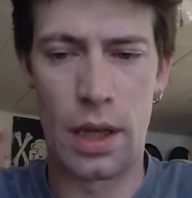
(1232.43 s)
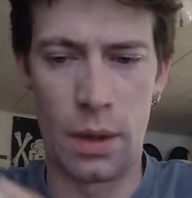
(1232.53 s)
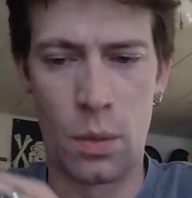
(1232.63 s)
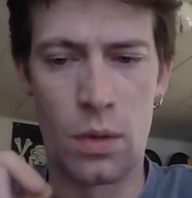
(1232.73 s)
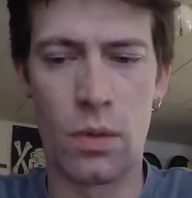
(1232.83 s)

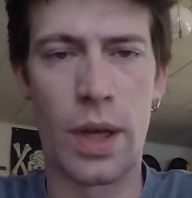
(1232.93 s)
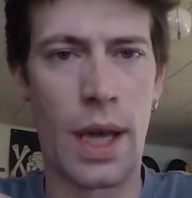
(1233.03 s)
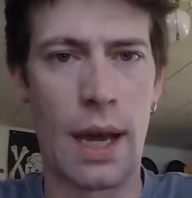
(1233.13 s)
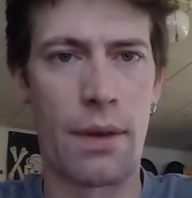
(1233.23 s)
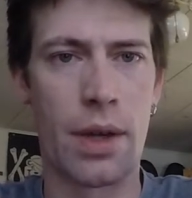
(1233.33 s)
It will wreak
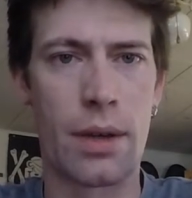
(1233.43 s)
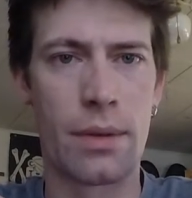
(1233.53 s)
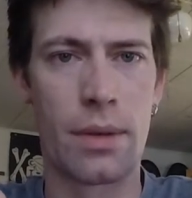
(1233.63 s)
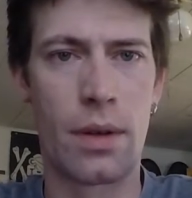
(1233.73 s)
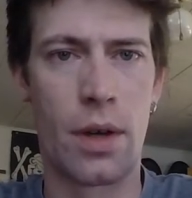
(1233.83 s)
havoc
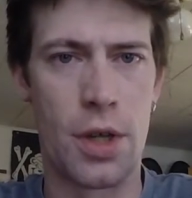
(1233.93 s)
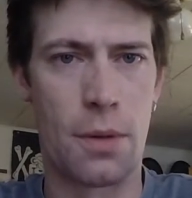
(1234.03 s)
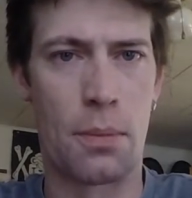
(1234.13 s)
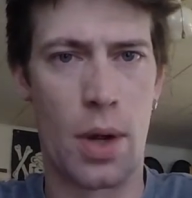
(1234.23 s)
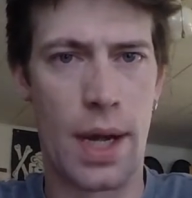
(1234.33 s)
on
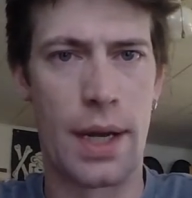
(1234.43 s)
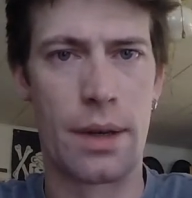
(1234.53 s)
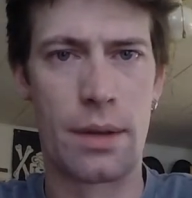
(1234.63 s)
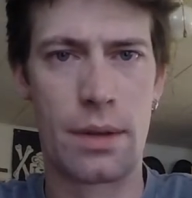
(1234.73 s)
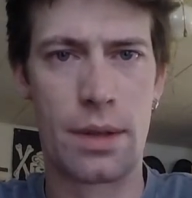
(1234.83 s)
your brain